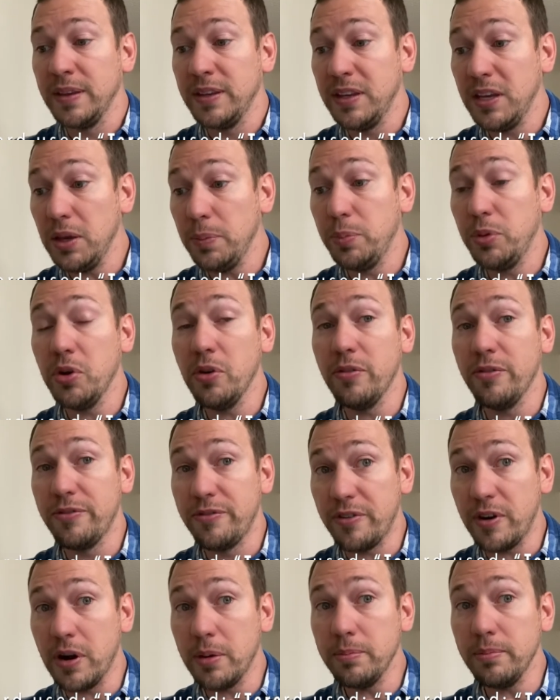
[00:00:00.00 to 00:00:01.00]
keep you
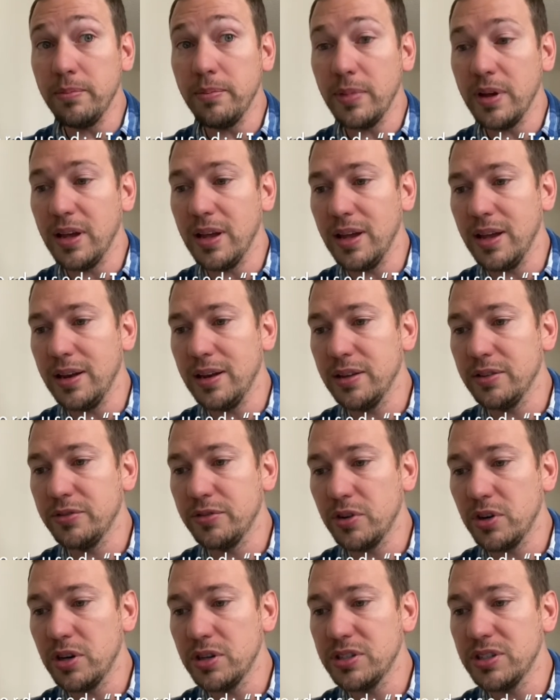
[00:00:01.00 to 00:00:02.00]
from, in this
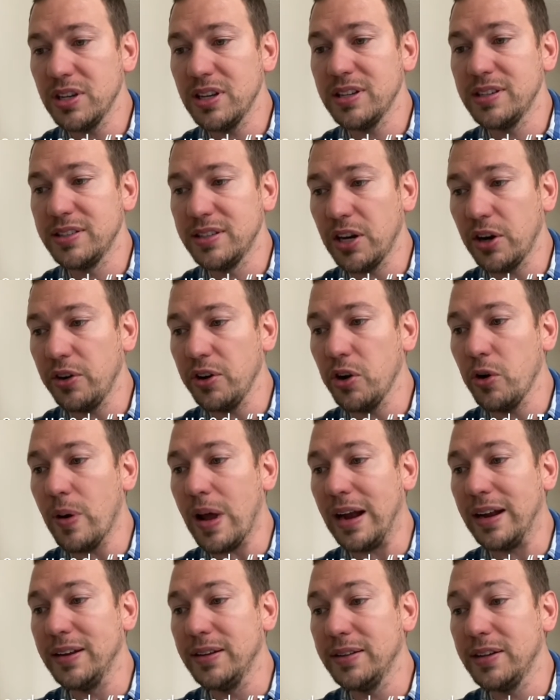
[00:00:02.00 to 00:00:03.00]
verse, is
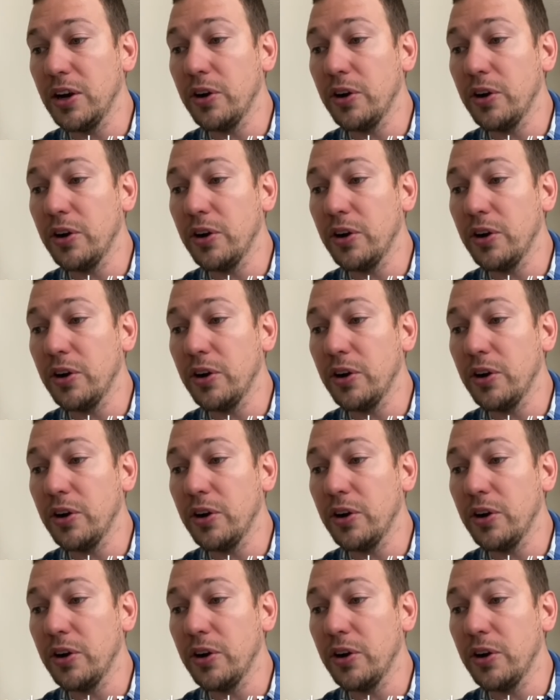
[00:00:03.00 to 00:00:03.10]
Tereo Ek.